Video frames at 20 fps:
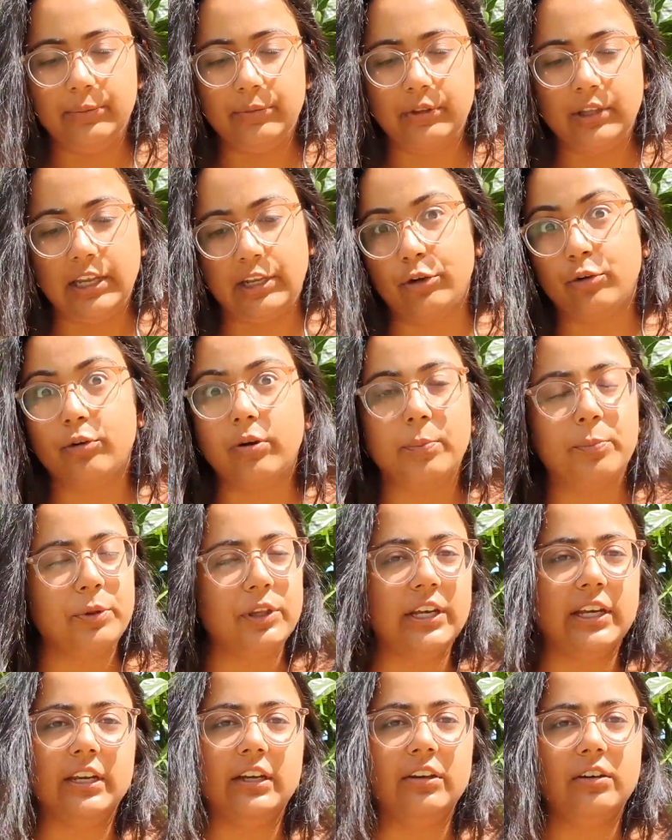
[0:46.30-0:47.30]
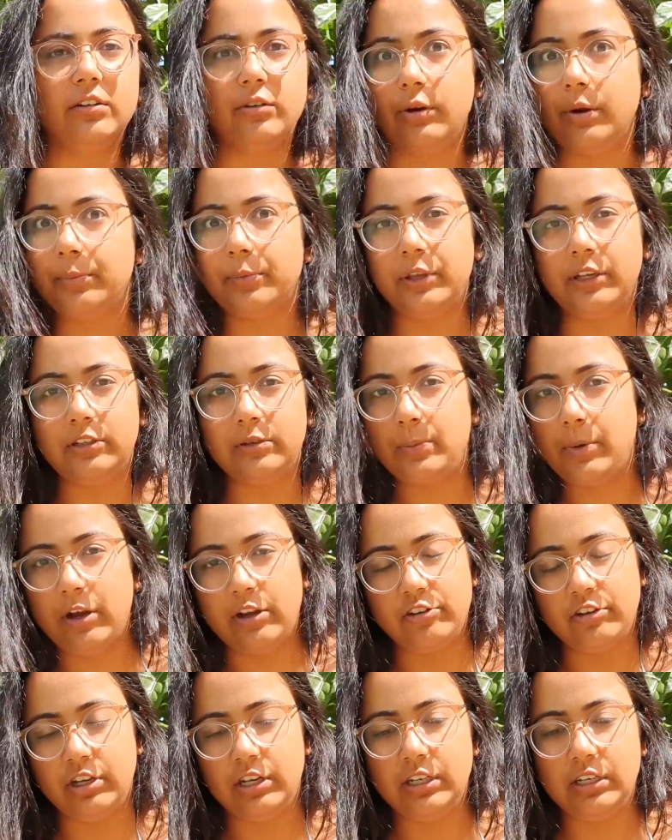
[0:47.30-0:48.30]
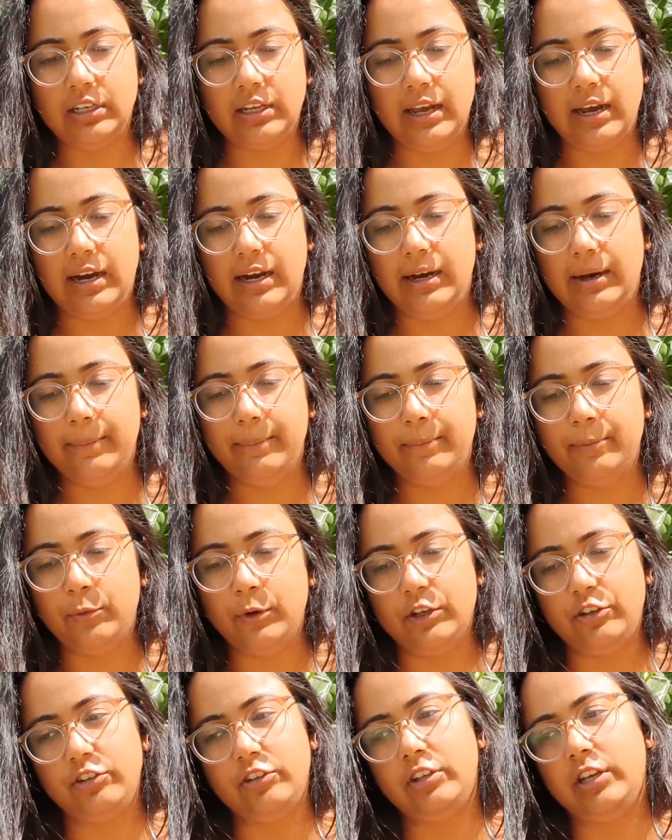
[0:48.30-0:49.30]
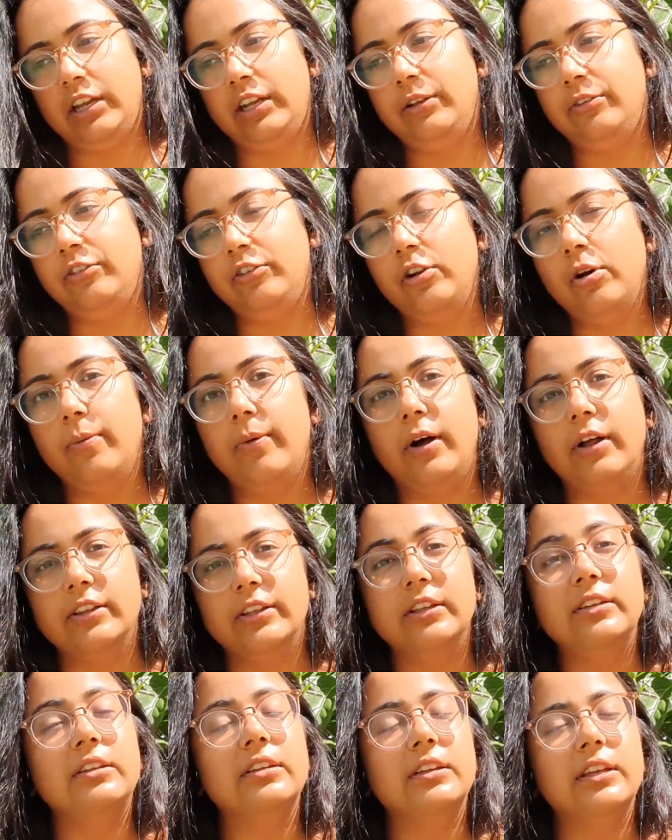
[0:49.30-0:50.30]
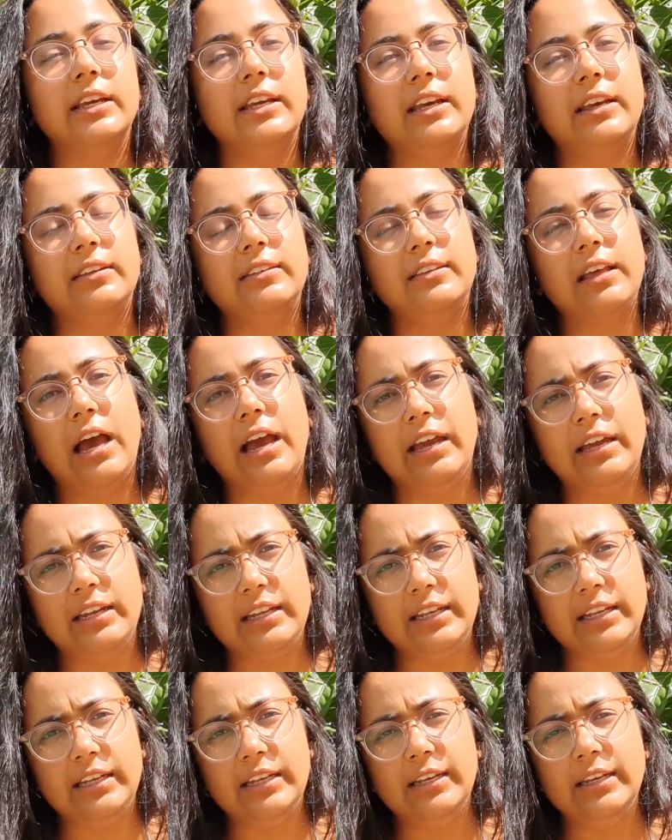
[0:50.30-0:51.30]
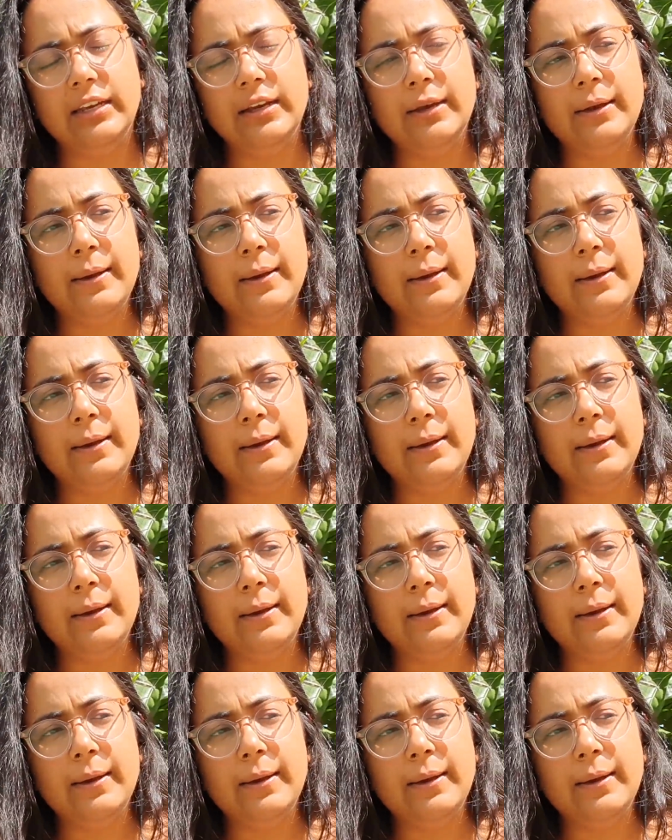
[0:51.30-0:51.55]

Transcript: like crippling depression, which kind of snowballed into like anxiety.